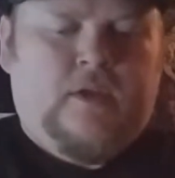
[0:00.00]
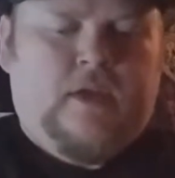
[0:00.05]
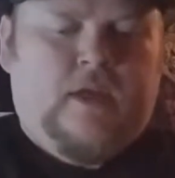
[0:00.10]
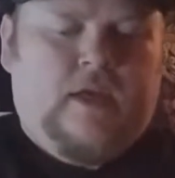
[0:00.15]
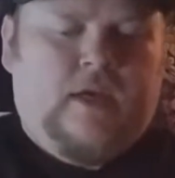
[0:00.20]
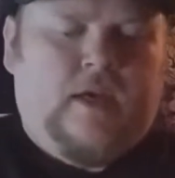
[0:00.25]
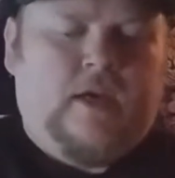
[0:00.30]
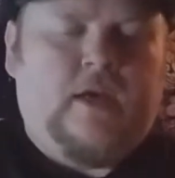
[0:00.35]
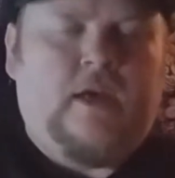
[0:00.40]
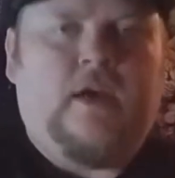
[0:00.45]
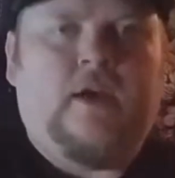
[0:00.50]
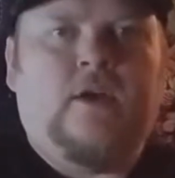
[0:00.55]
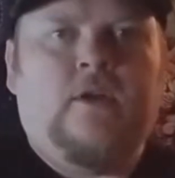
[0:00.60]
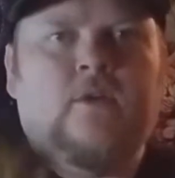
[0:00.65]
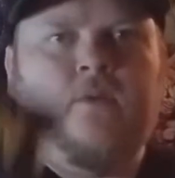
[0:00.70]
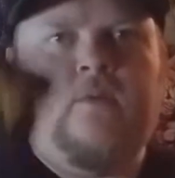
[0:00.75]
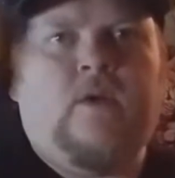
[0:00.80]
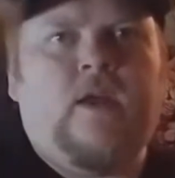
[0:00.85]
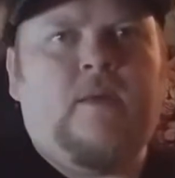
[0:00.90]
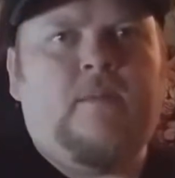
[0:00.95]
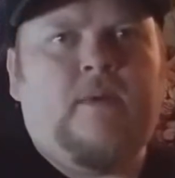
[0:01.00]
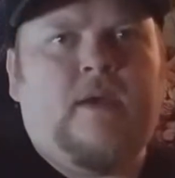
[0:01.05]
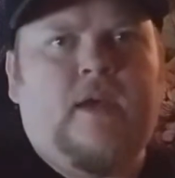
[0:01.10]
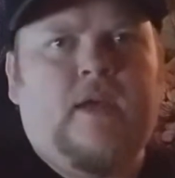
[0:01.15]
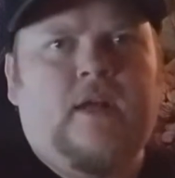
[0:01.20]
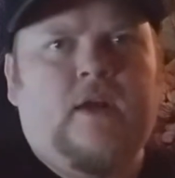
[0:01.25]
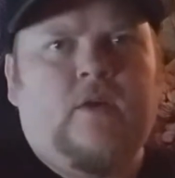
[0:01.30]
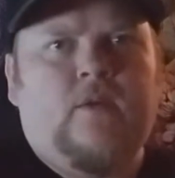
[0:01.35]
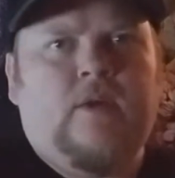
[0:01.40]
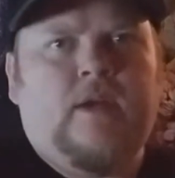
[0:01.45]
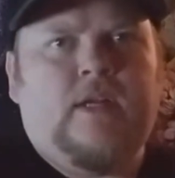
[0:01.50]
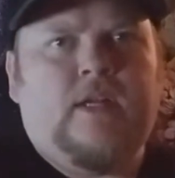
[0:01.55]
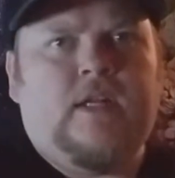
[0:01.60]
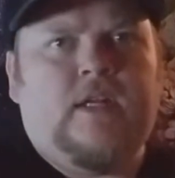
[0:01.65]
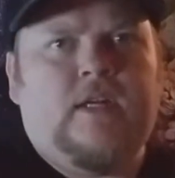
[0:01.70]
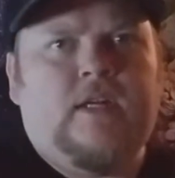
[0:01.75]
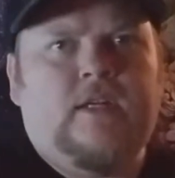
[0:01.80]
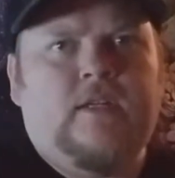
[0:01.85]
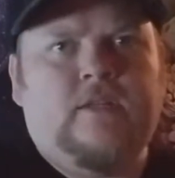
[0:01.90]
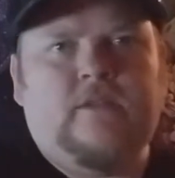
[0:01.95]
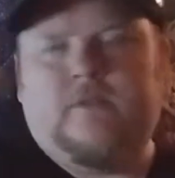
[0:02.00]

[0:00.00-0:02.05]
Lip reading: Rayman Arena,